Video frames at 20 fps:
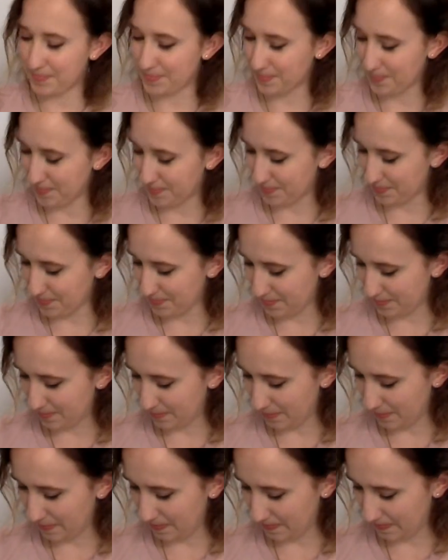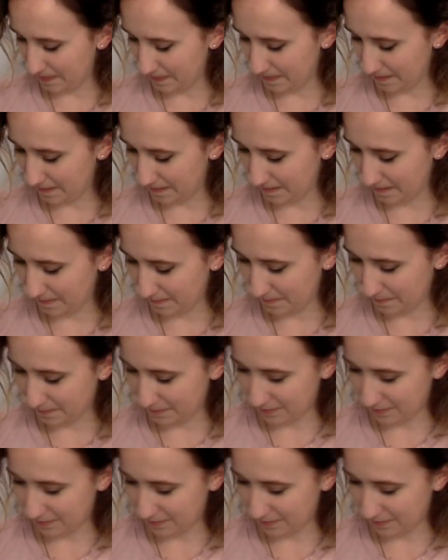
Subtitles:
No one is speaking in this clip.